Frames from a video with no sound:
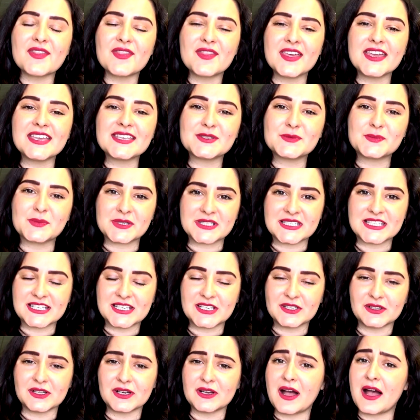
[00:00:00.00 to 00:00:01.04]
this
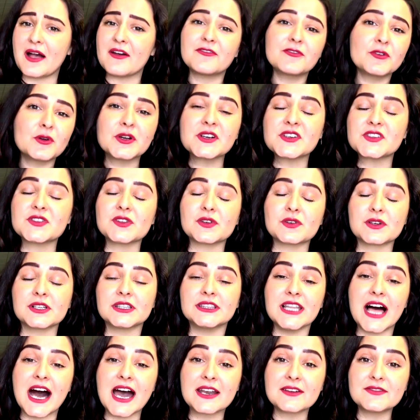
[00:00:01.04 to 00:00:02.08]
particular, of course there are a
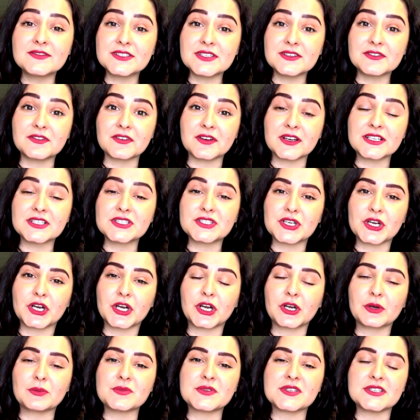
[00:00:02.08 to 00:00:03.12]
lot of different
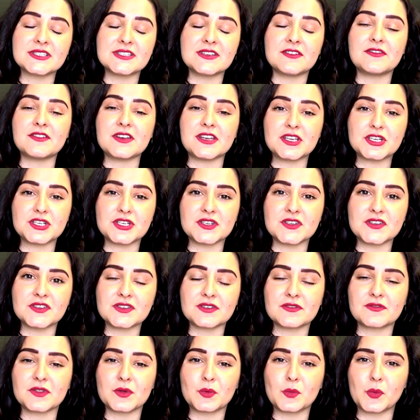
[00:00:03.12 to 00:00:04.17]
terms and
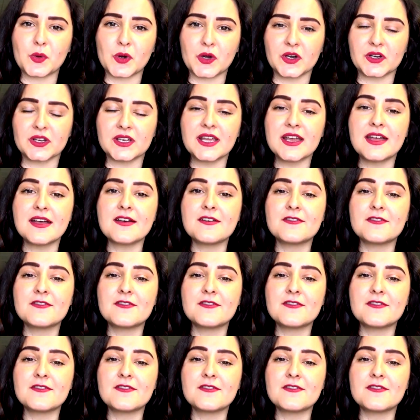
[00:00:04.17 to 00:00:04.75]
definitions of the word